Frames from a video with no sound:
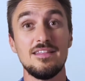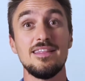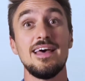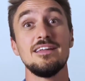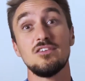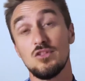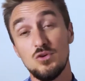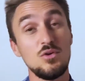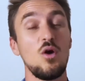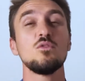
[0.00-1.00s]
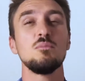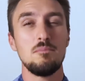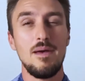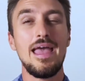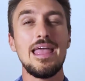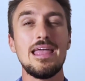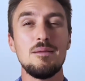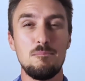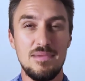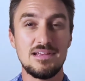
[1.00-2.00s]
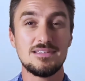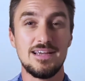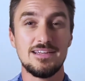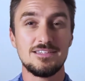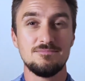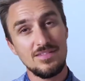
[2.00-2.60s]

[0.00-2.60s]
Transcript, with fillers: that glucose may miss it.